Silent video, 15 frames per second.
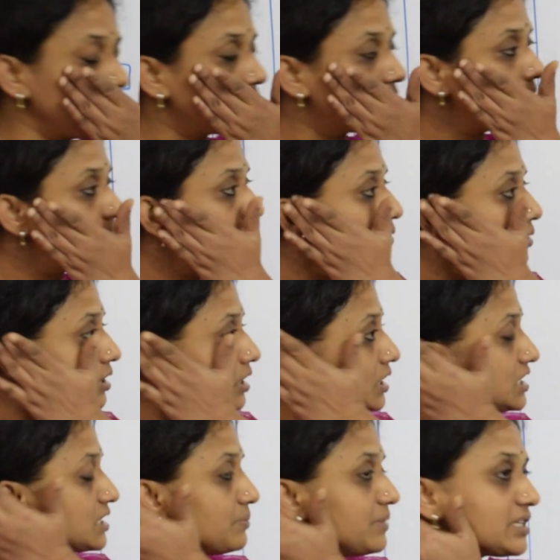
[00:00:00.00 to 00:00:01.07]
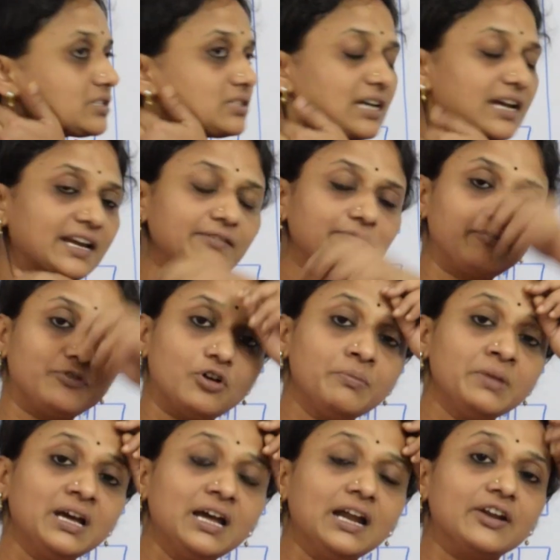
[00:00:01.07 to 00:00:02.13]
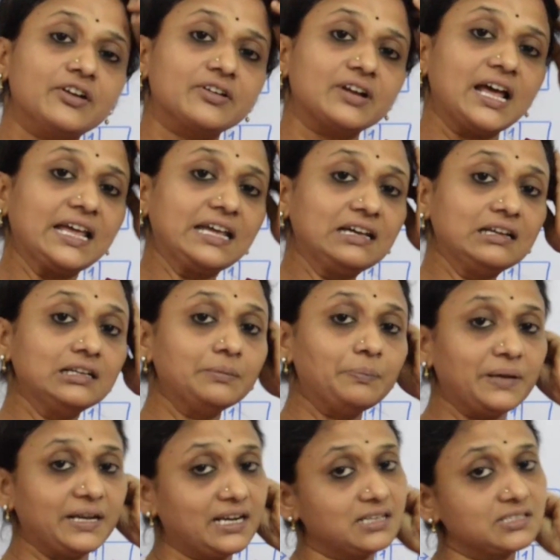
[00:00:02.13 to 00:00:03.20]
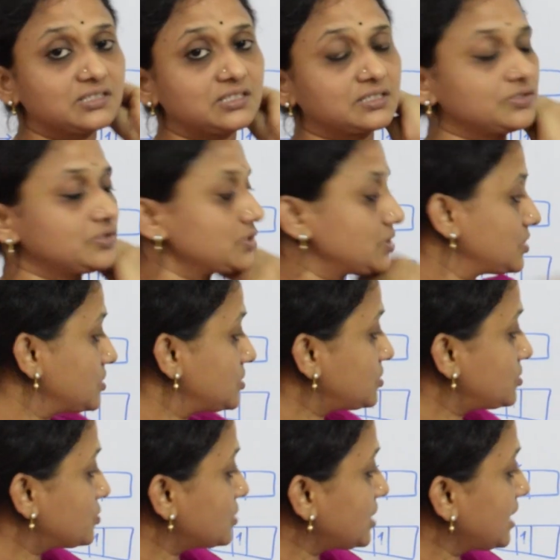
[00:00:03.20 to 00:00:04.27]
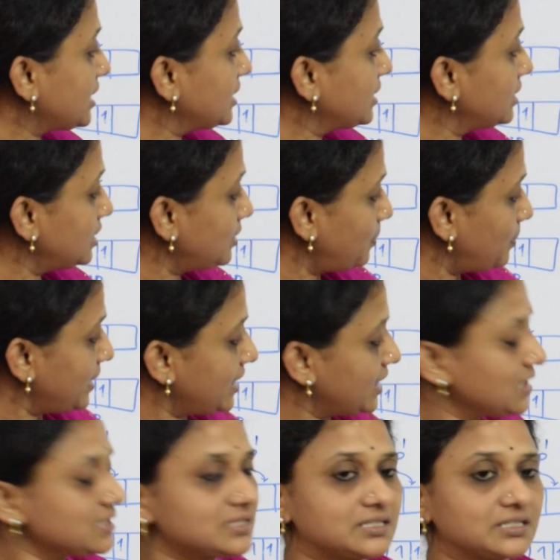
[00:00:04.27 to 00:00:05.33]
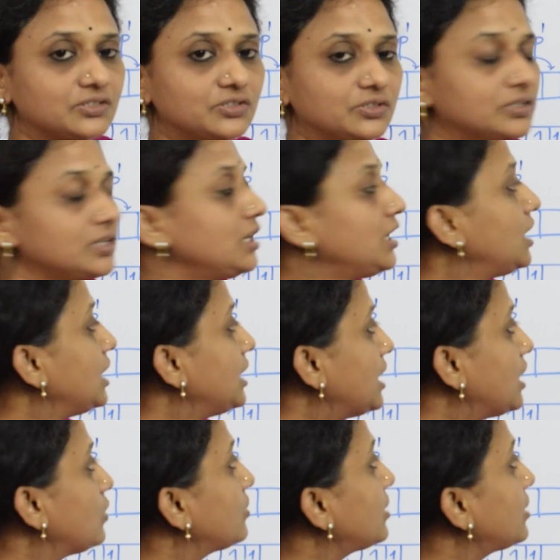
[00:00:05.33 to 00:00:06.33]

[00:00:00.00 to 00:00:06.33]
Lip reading: they're going to intermix and form triangular planar structures. So triangular planar structure. Now